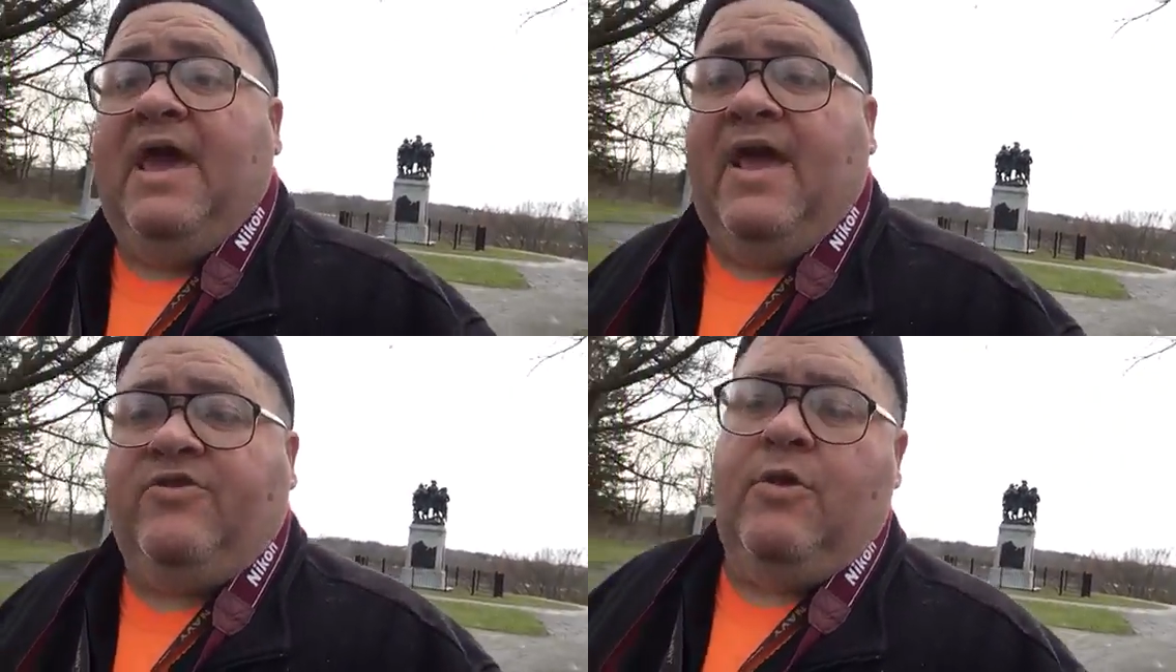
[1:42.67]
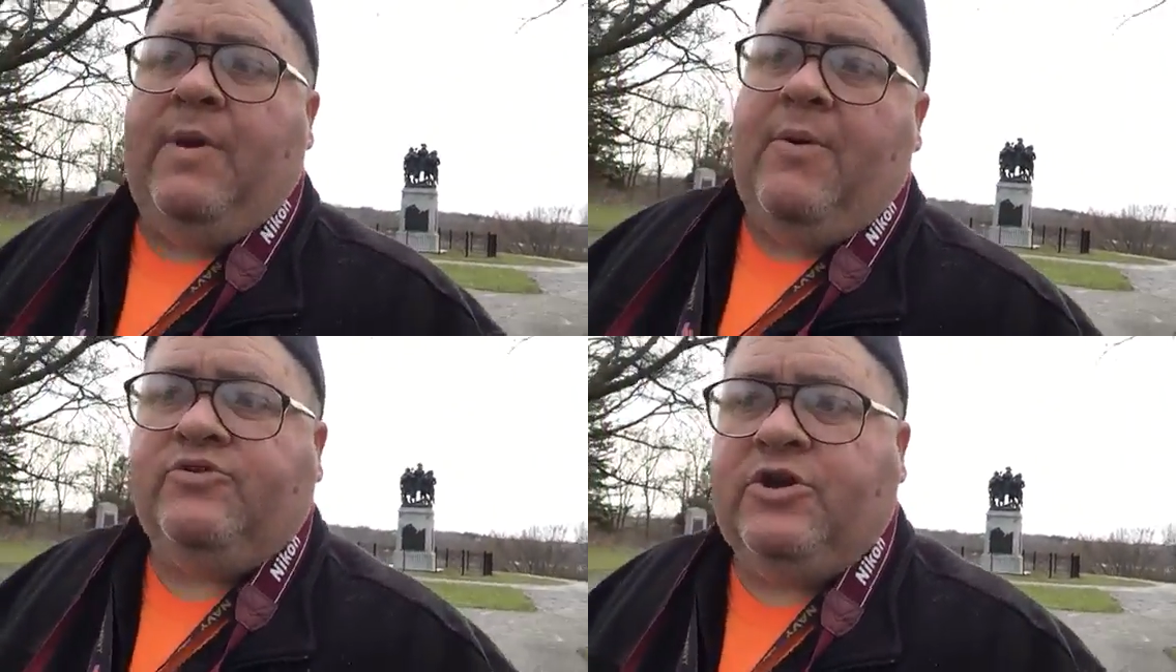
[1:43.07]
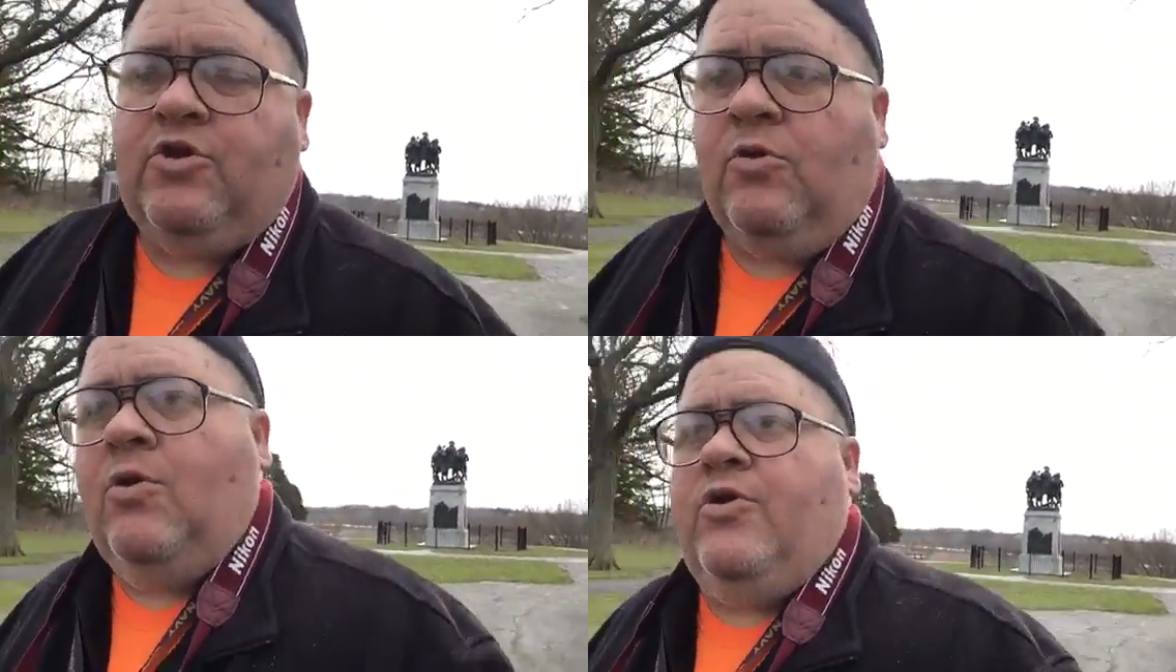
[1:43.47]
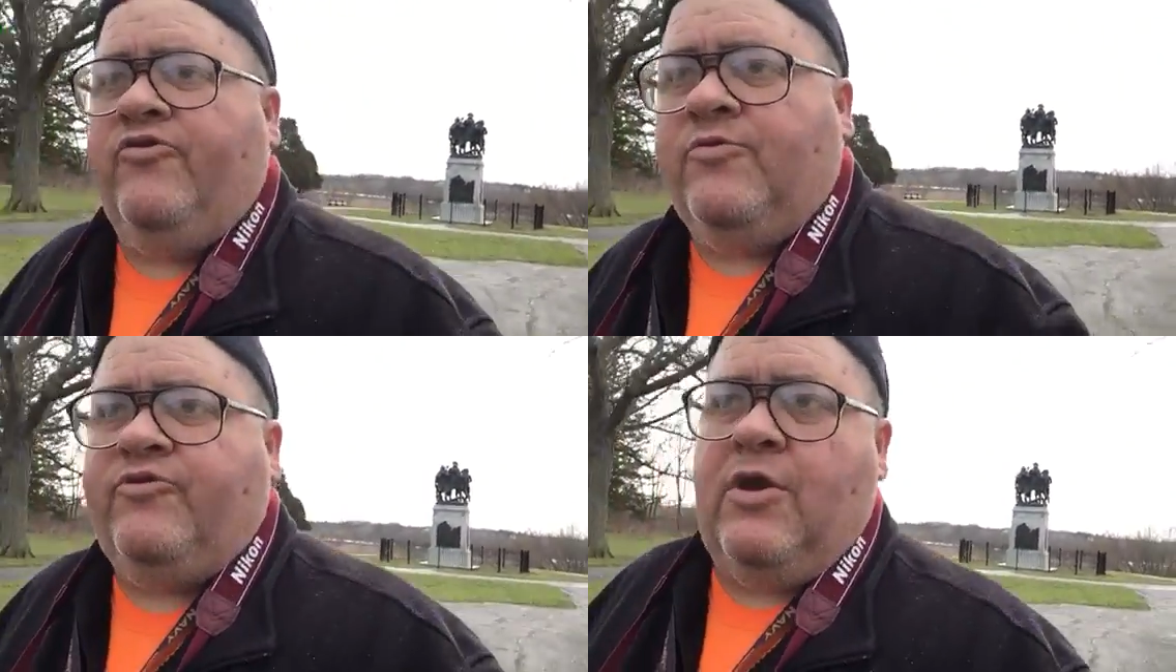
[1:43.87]
Anthony Wayne was under
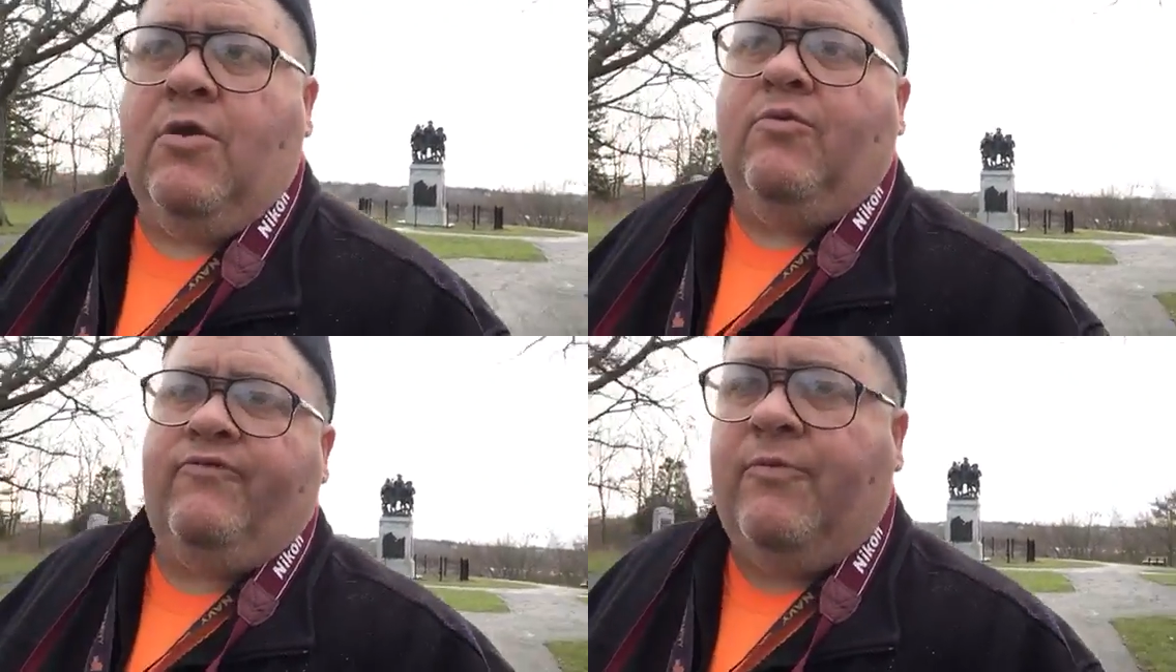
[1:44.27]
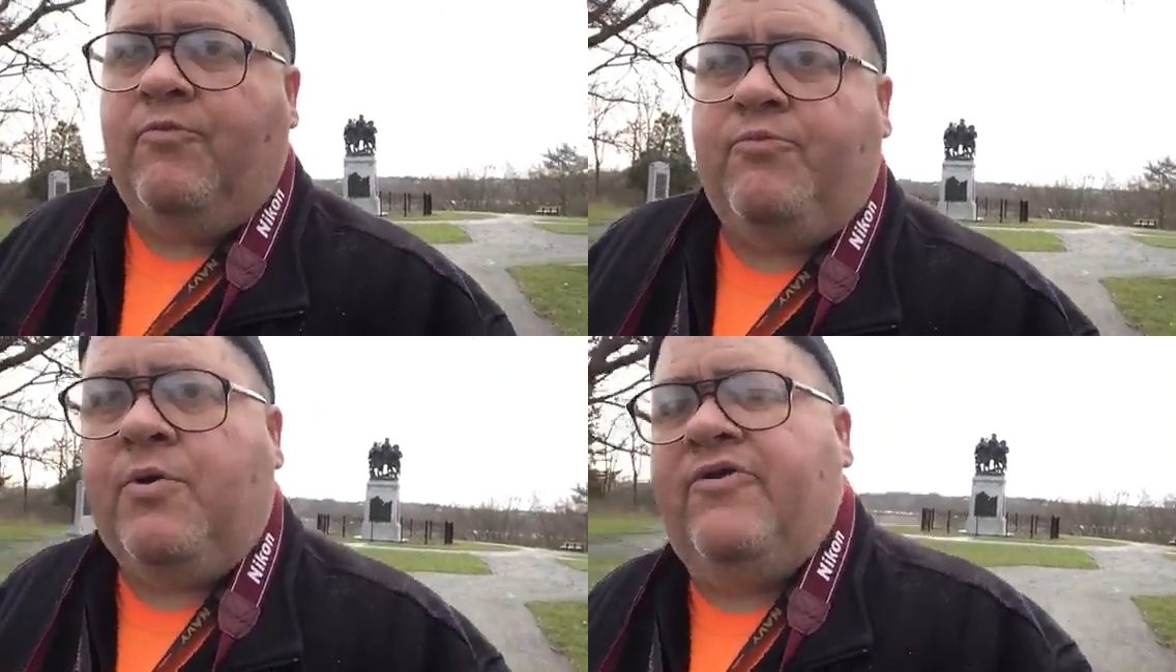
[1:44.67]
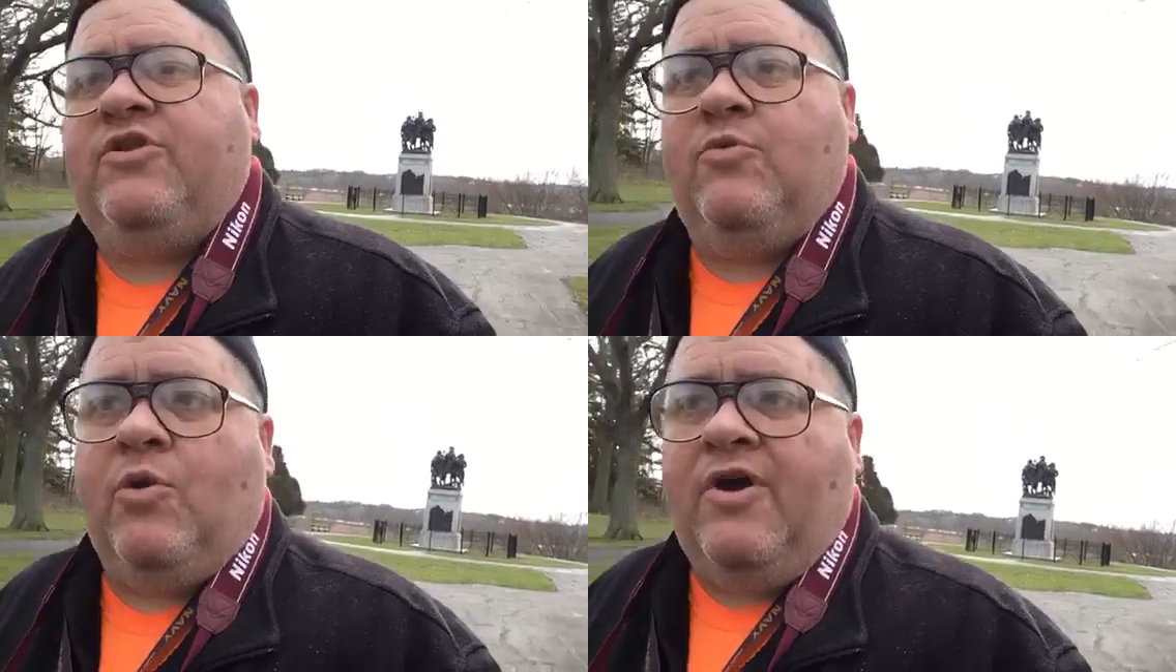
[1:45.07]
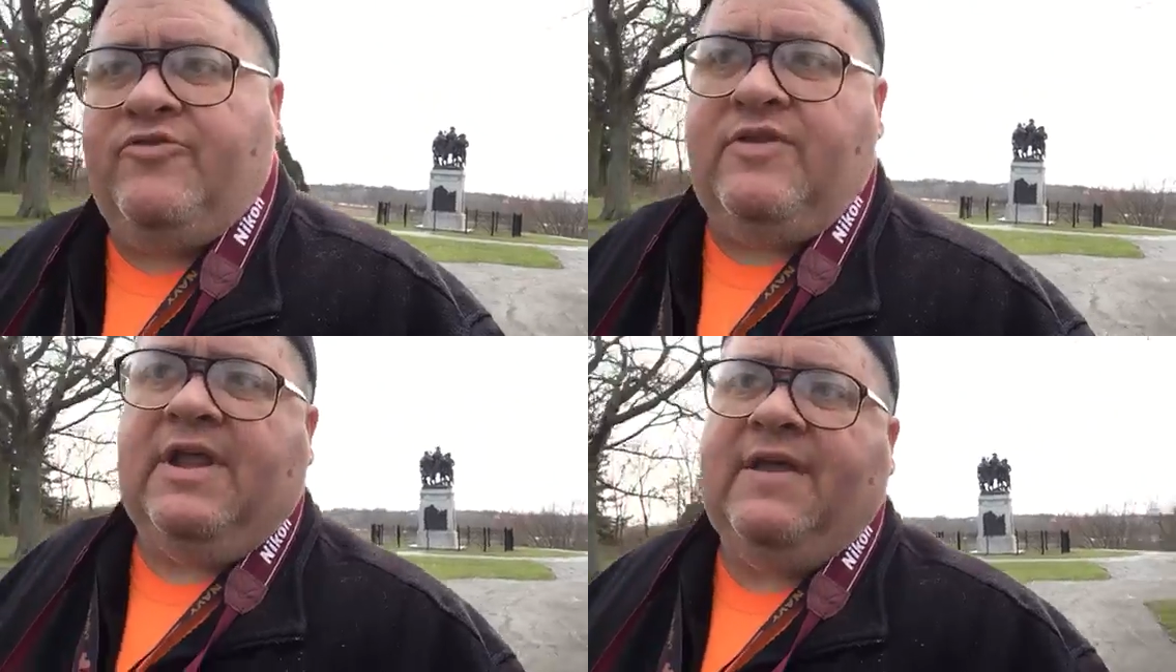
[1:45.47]
orders from President
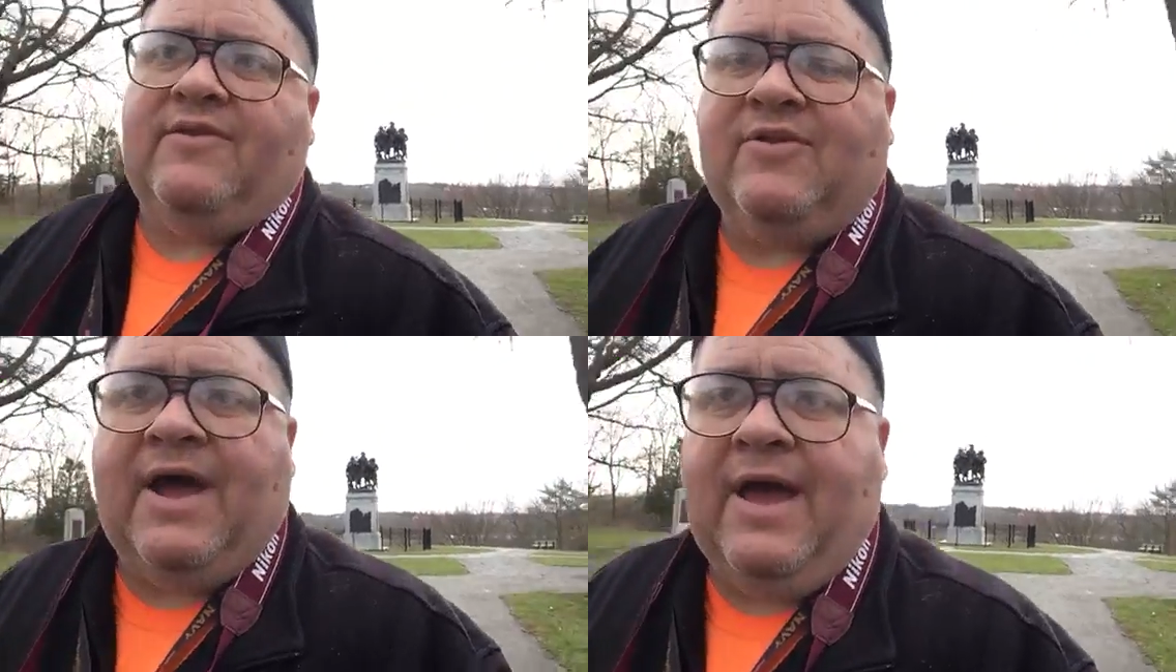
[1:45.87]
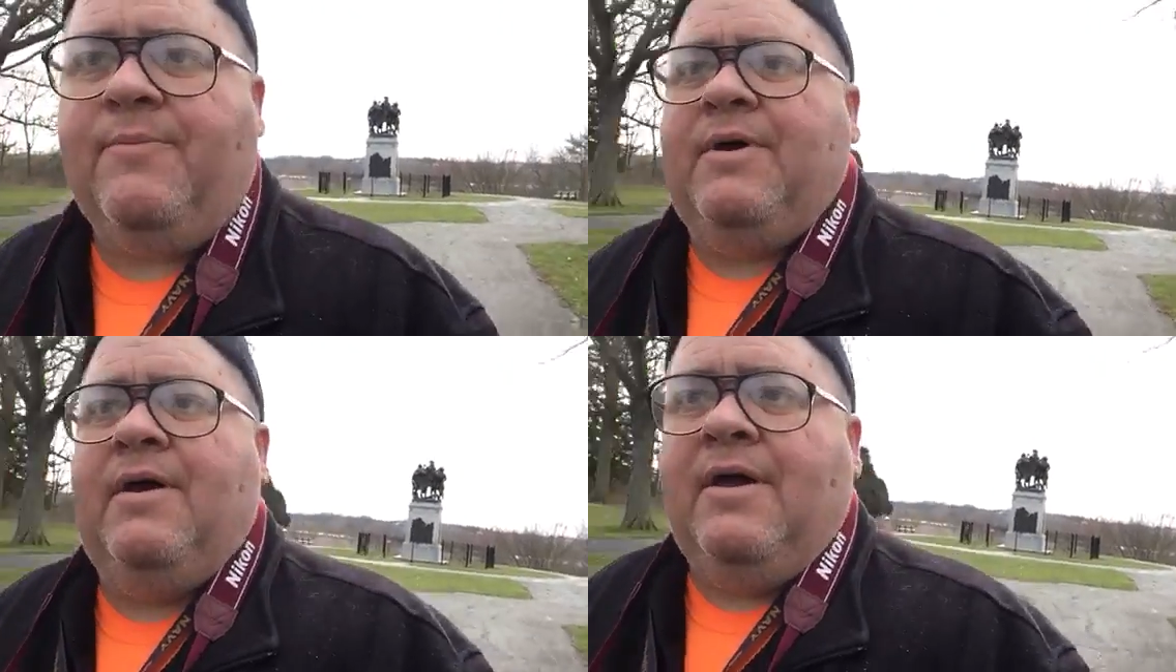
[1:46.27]
Washington at the time